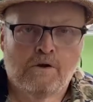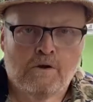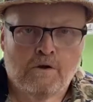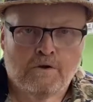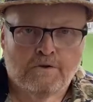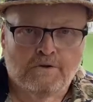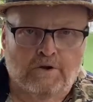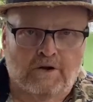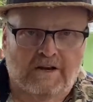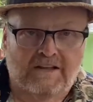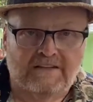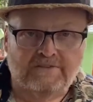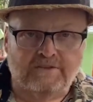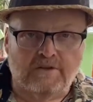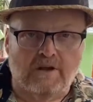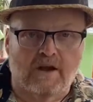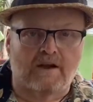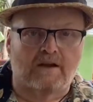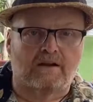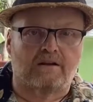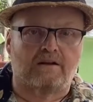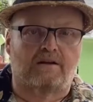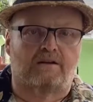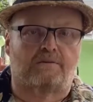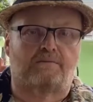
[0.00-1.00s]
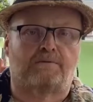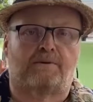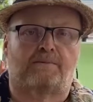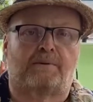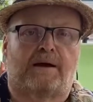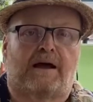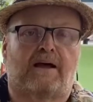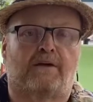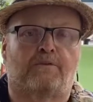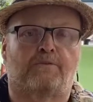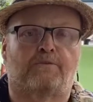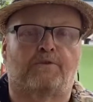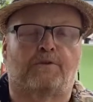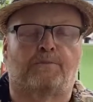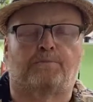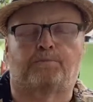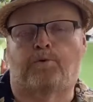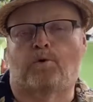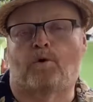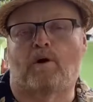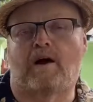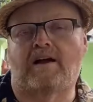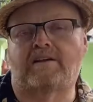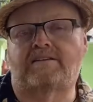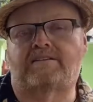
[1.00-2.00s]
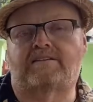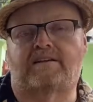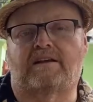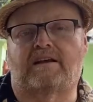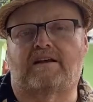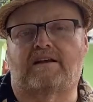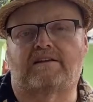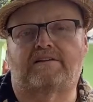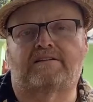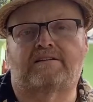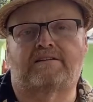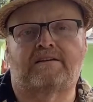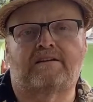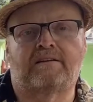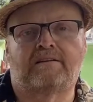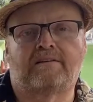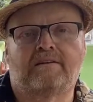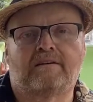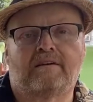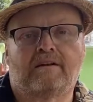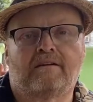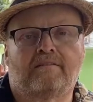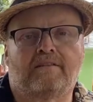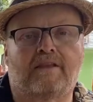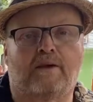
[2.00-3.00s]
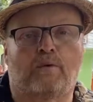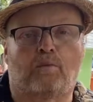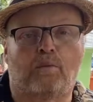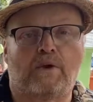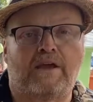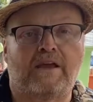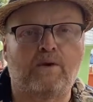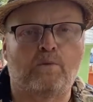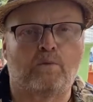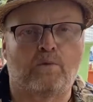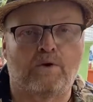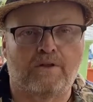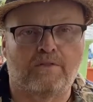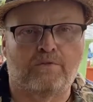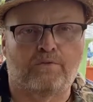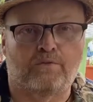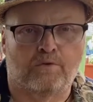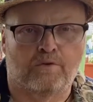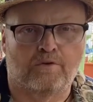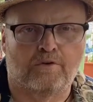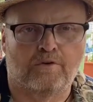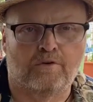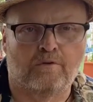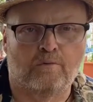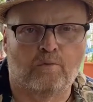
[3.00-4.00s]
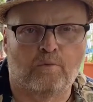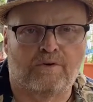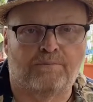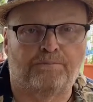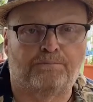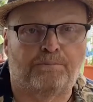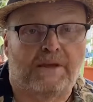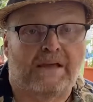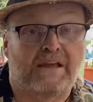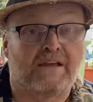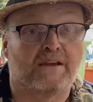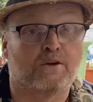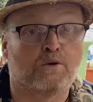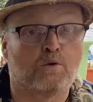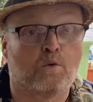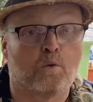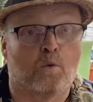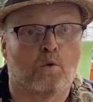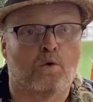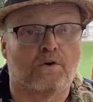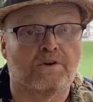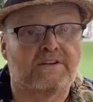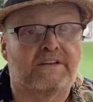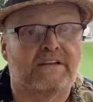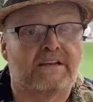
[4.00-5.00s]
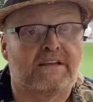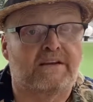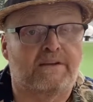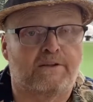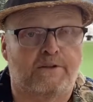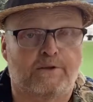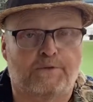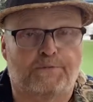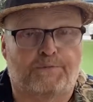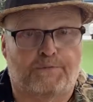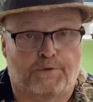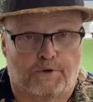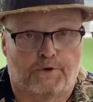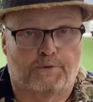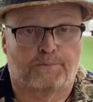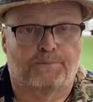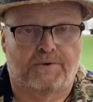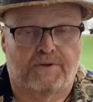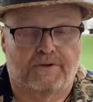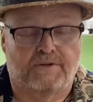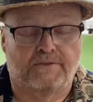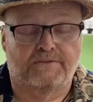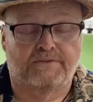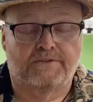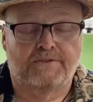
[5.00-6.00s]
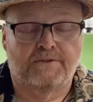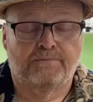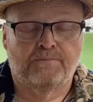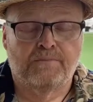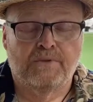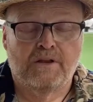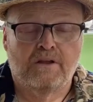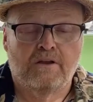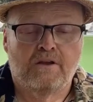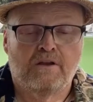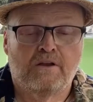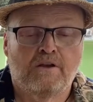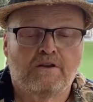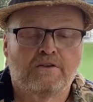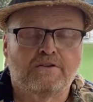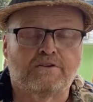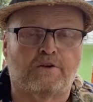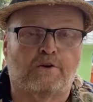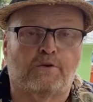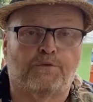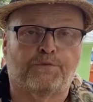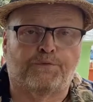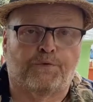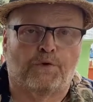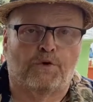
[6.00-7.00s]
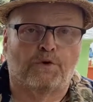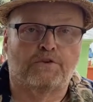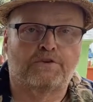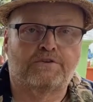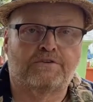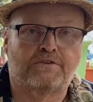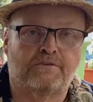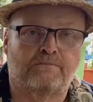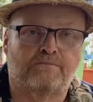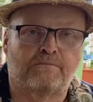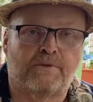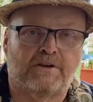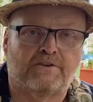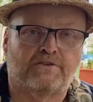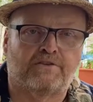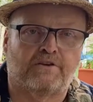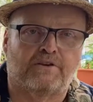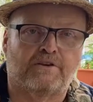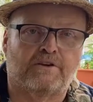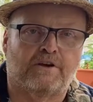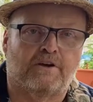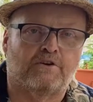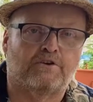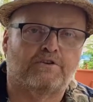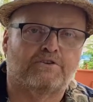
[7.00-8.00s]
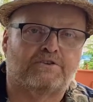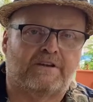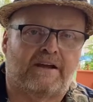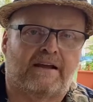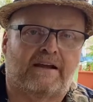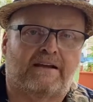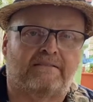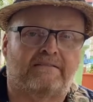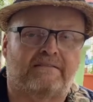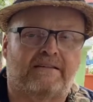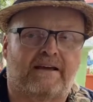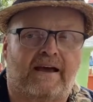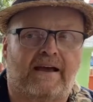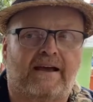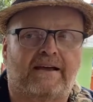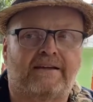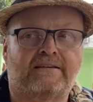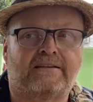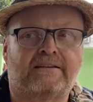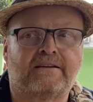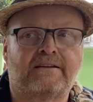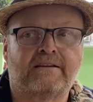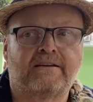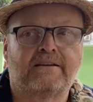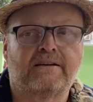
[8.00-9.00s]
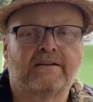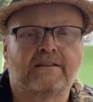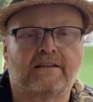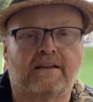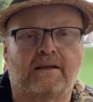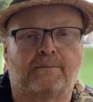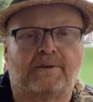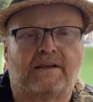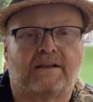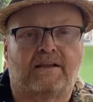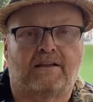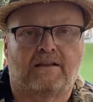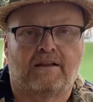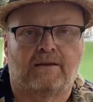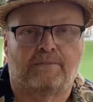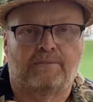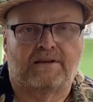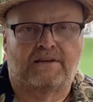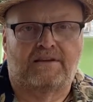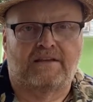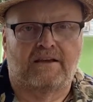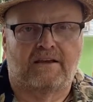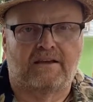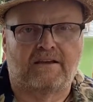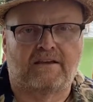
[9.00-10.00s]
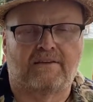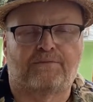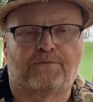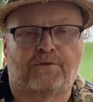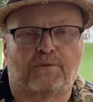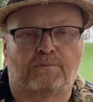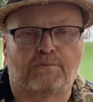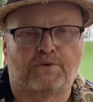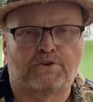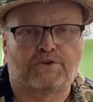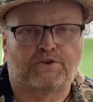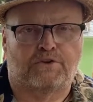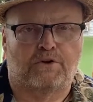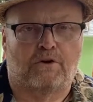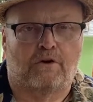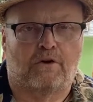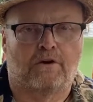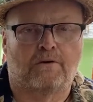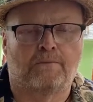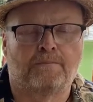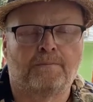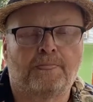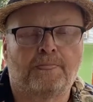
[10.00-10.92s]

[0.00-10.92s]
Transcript: So let's talk a little bit about the process that we went through with being quarantined in the Philippines. So first, make sure you understand that, let me, let me tell you from the start.